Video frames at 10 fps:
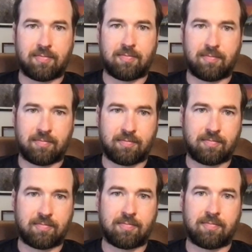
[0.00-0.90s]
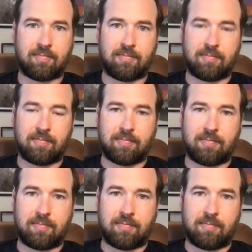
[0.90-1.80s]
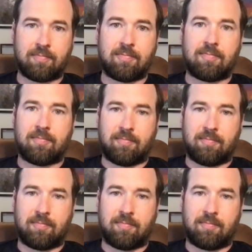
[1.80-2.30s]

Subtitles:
This person isn't speaking.